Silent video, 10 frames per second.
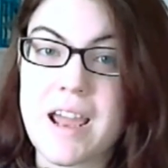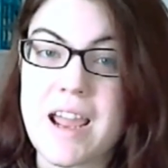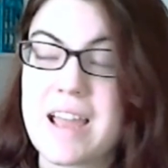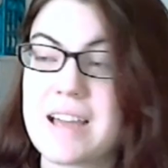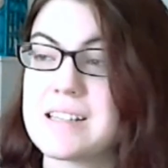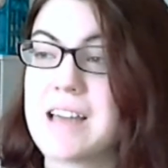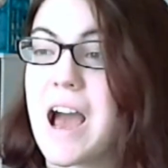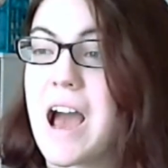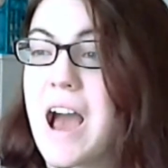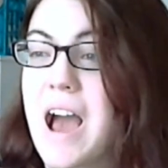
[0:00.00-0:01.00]
and
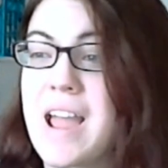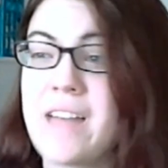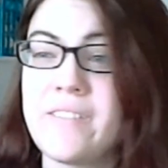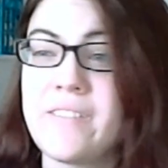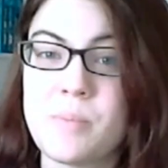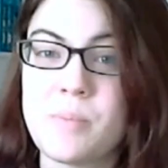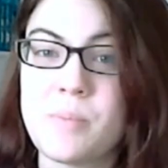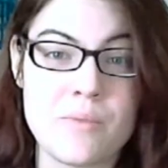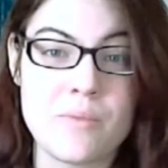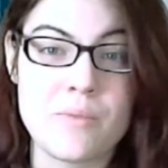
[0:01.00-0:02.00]
I haven't even been
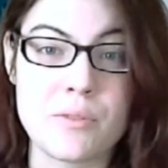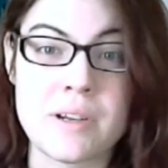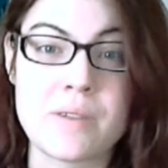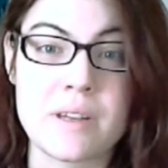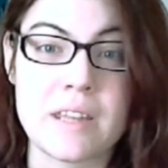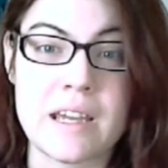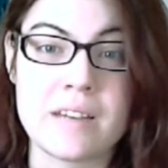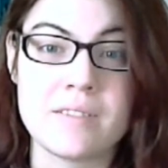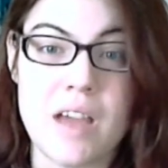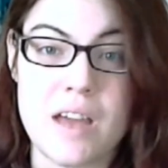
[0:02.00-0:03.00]
on Ravelry really
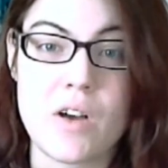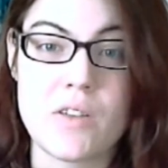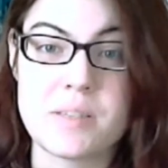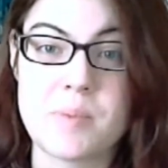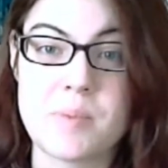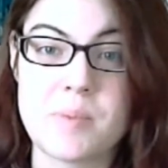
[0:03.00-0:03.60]
at all this month,